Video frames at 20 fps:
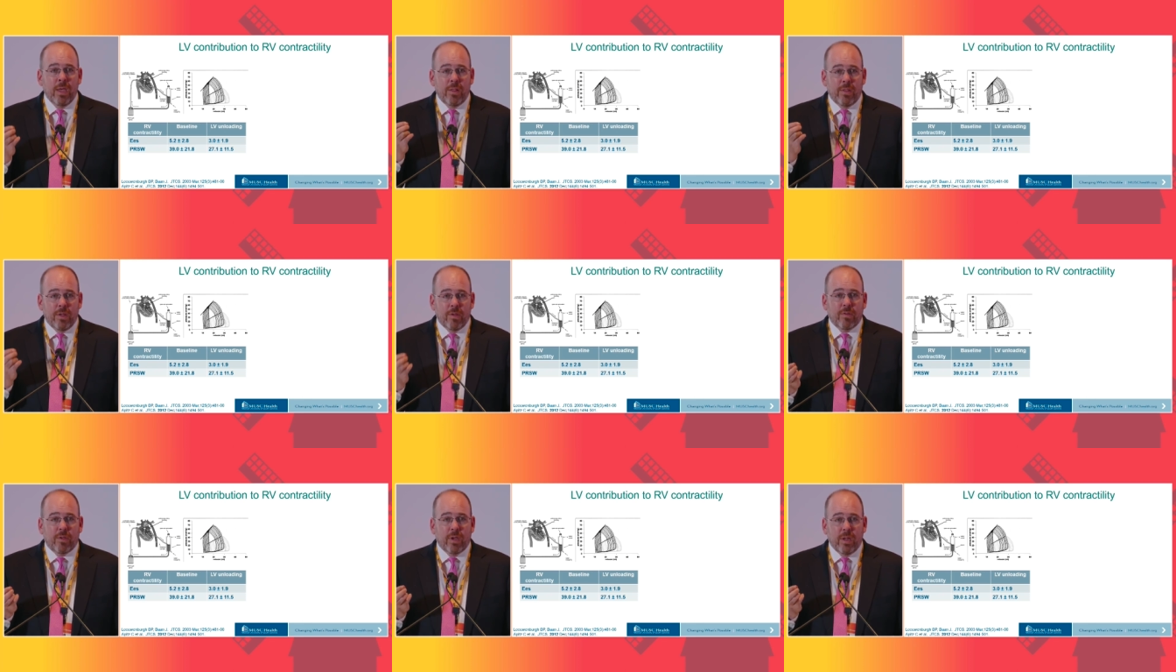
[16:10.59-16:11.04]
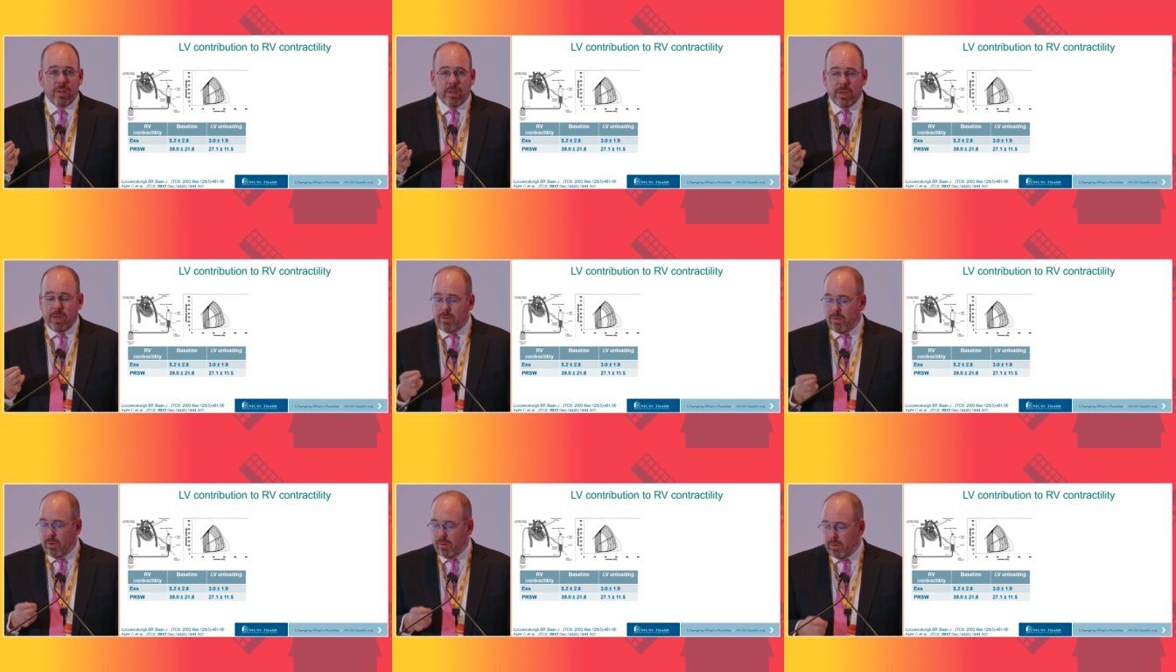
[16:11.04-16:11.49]
this can
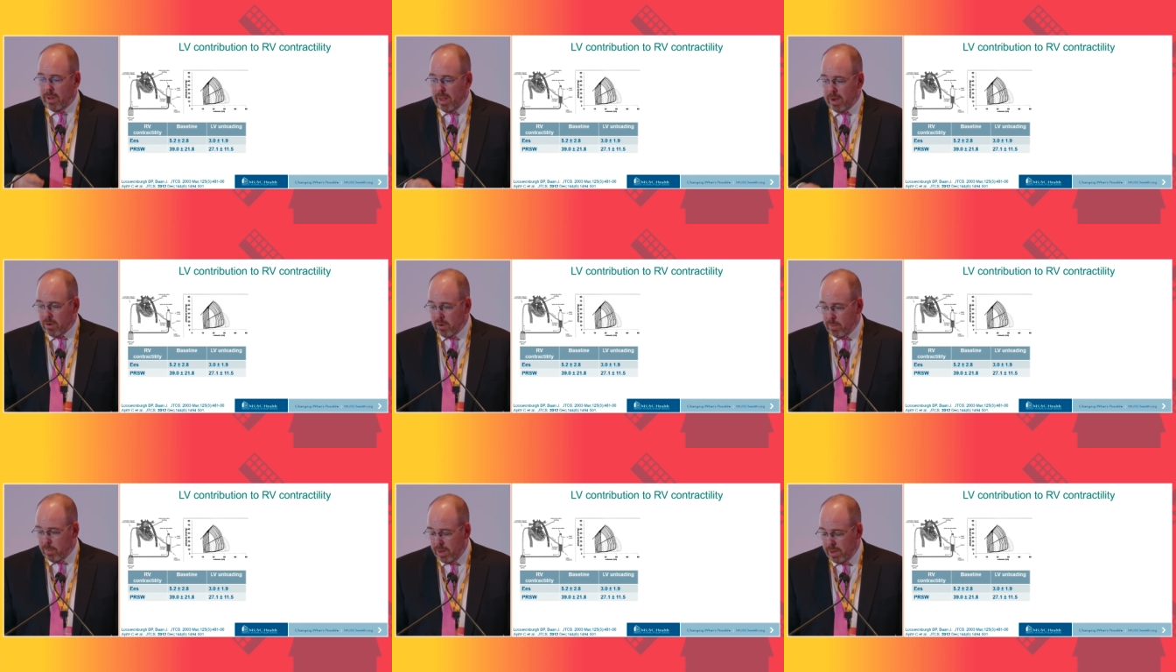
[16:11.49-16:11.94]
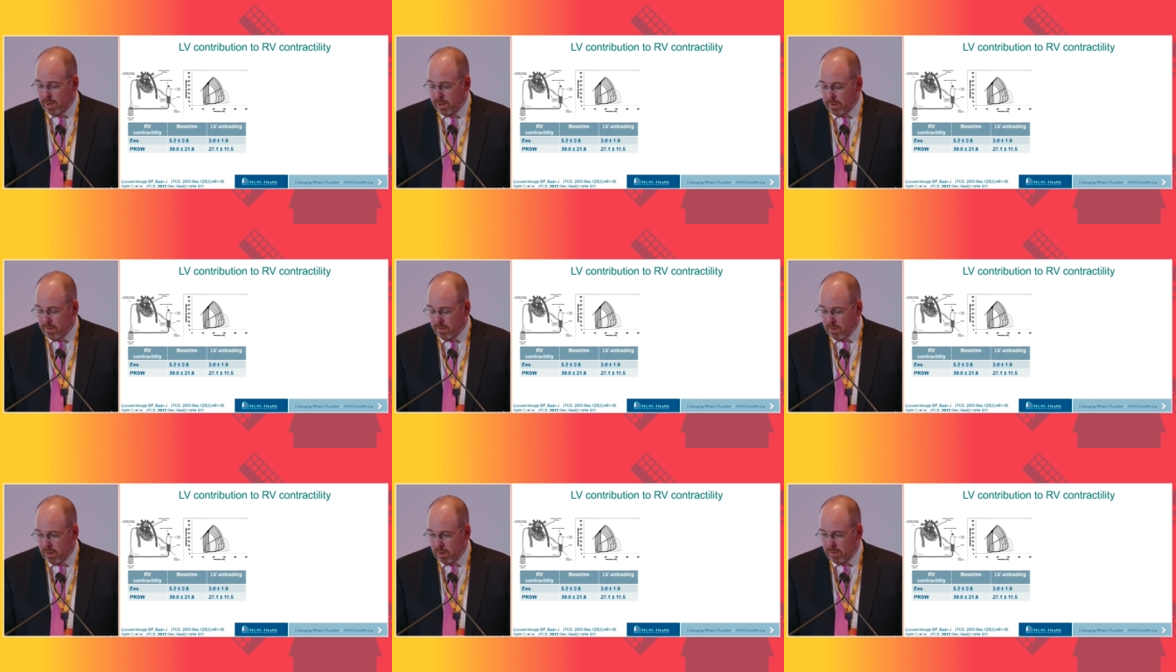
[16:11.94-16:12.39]
lead to a decrement
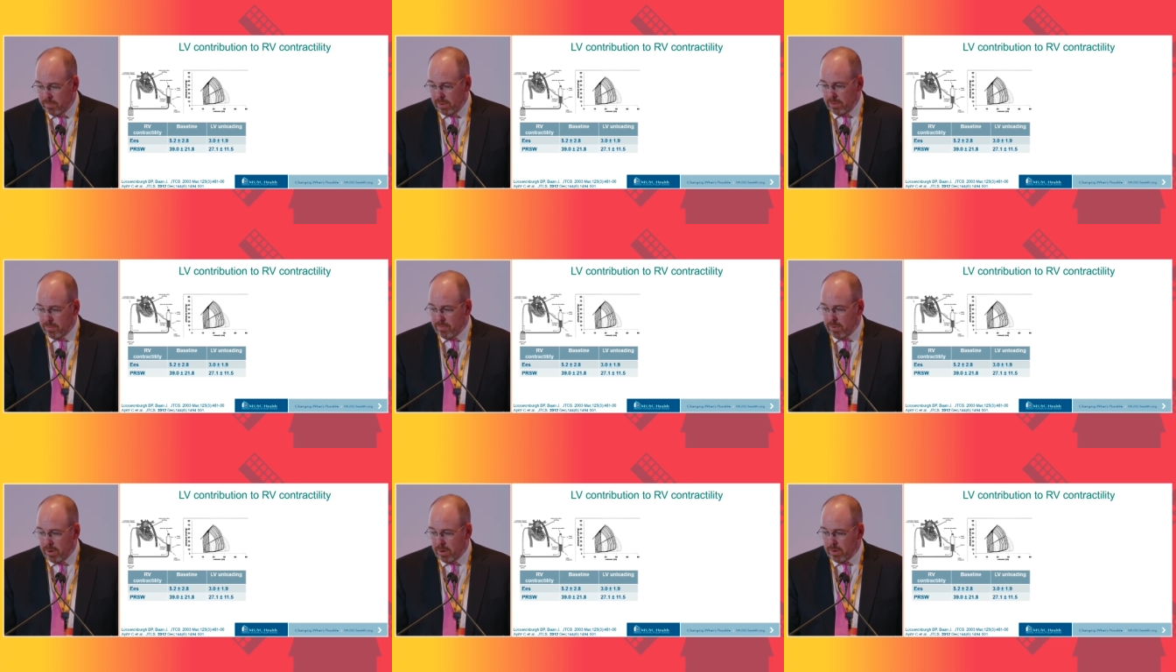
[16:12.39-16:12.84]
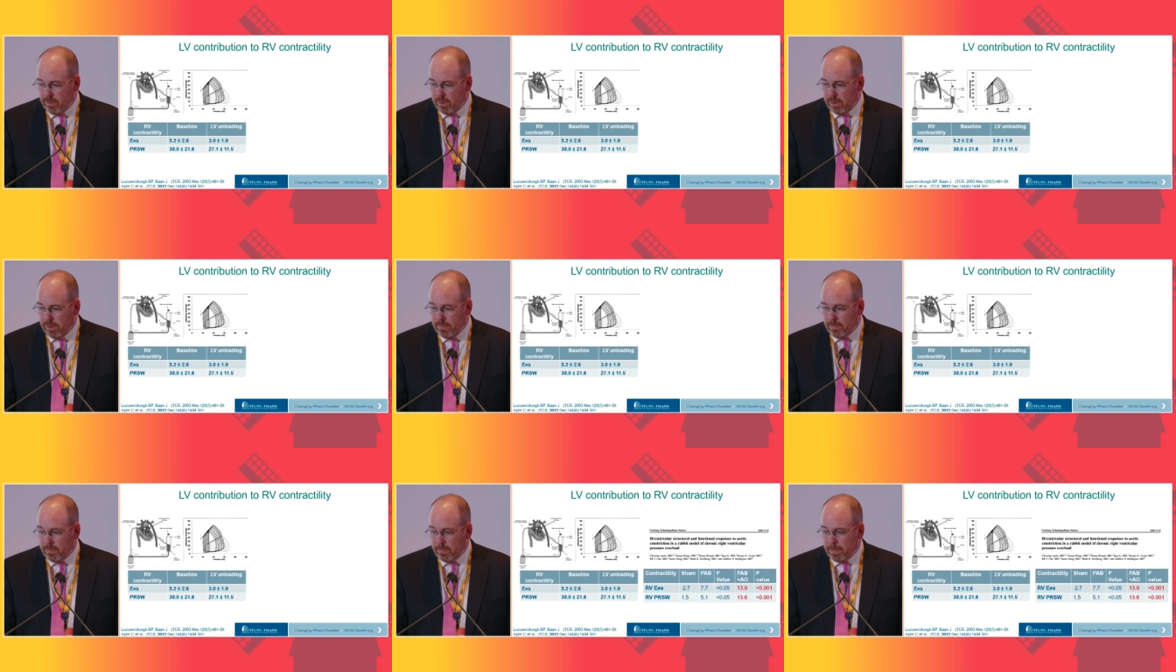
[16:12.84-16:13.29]
in our RV function.